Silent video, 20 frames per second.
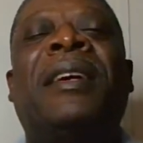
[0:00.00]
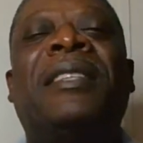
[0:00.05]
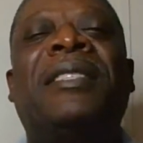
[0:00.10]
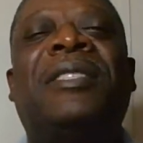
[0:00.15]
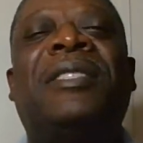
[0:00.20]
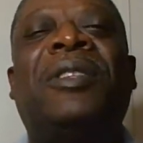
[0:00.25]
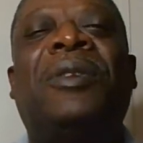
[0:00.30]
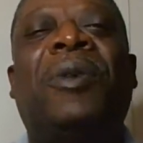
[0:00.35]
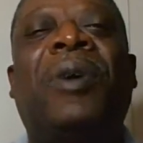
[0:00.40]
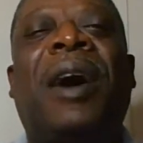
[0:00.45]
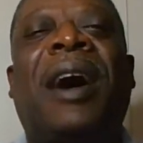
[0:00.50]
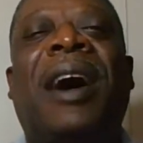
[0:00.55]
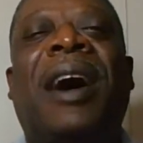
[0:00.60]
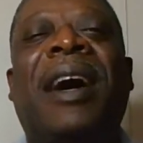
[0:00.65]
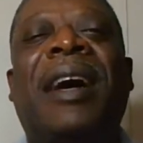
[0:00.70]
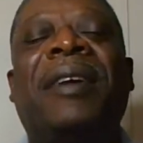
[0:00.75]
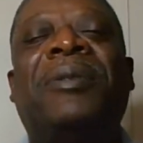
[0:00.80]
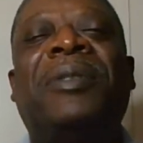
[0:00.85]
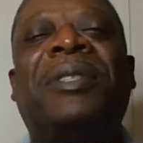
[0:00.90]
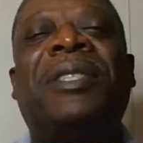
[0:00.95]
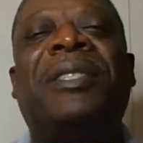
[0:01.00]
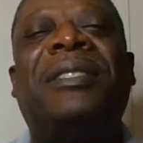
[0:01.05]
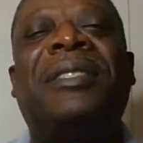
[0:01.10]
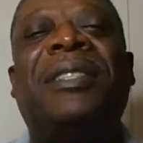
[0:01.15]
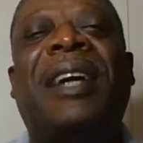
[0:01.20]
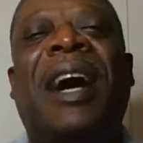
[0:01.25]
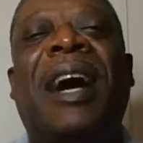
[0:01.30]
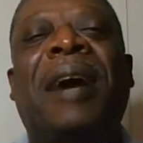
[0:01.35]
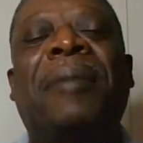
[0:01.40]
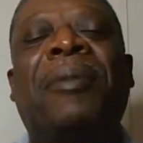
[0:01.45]
So I
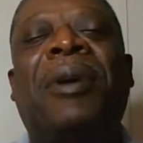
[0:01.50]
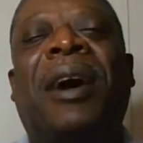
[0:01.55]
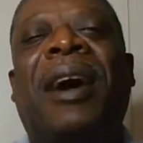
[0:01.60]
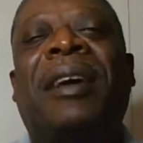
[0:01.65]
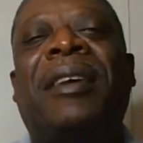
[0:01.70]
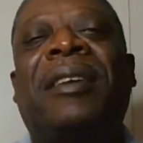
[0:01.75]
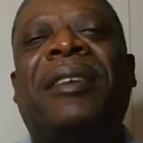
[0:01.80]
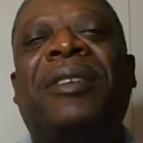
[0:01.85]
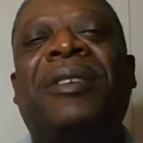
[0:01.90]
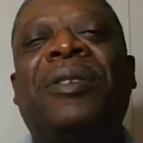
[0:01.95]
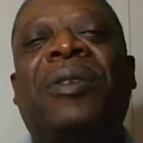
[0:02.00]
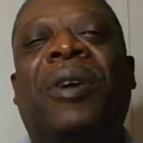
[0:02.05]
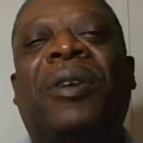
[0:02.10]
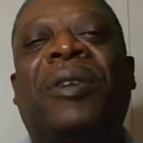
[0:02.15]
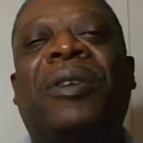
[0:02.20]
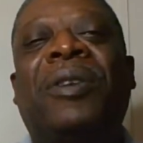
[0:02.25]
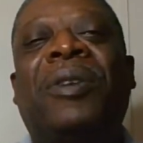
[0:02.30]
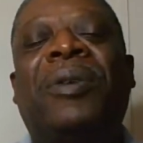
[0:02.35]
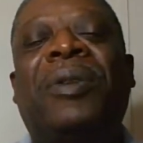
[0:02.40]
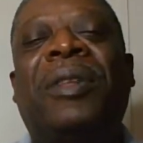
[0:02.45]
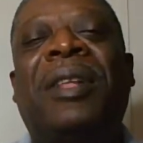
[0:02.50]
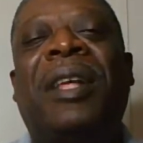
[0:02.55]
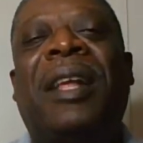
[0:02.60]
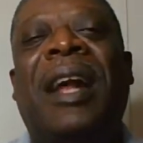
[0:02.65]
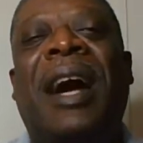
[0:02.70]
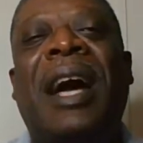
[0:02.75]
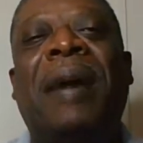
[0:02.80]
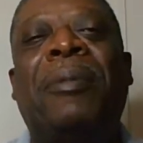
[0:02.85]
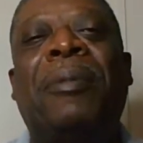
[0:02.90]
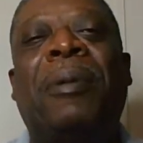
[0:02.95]
was, I'm a, I, you all know
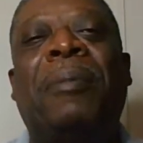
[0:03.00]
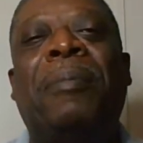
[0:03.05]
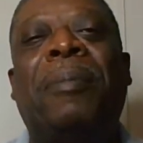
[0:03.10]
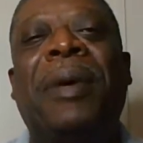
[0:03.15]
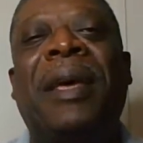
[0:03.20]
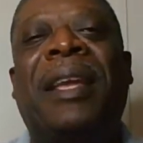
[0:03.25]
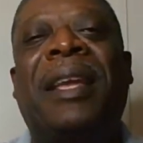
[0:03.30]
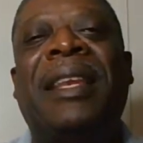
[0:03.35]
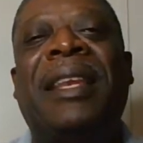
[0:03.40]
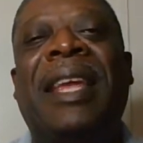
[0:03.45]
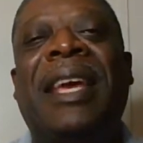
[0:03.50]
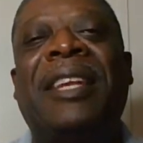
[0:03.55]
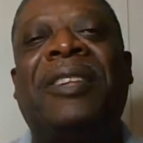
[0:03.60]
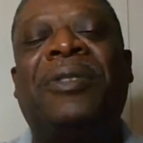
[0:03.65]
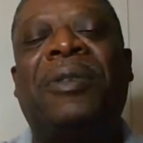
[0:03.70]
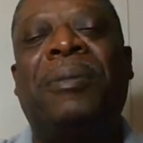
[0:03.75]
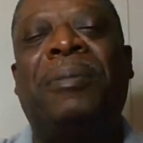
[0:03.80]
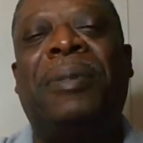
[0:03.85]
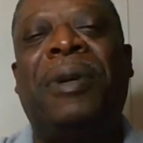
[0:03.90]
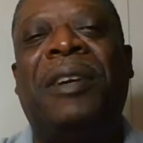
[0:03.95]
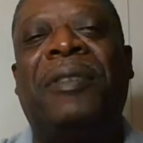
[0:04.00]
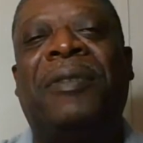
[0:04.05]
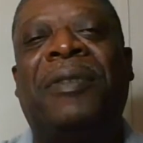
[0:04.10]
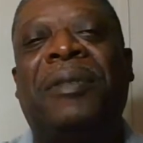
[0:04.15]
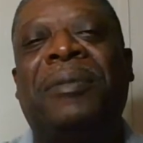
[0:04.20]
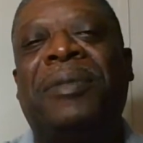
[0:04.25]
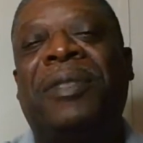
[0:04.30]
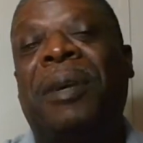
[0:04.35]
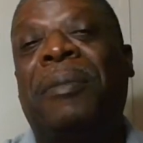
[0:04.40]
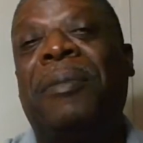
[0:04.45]
that I'm a big nature buff.
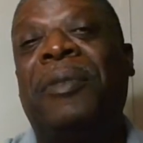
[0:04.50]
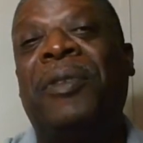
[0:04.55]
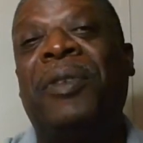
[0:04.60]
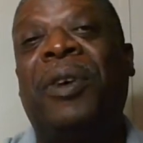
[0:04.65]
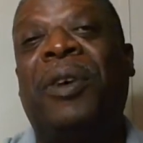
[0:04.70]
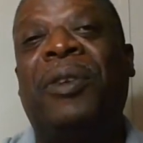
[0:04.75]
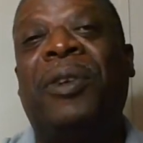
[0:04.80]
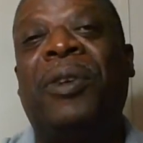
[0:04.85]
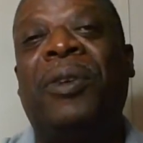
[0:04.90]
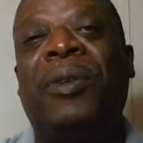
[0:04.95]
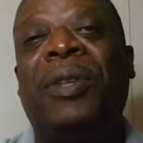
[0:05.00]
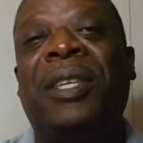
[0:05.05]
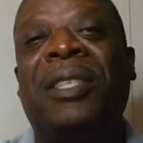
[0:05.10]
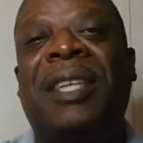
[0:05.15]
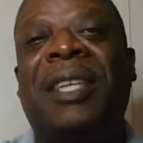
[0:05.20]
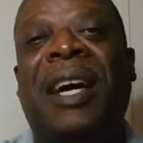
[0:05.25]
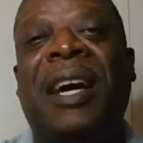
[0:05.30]
Some of you all know this.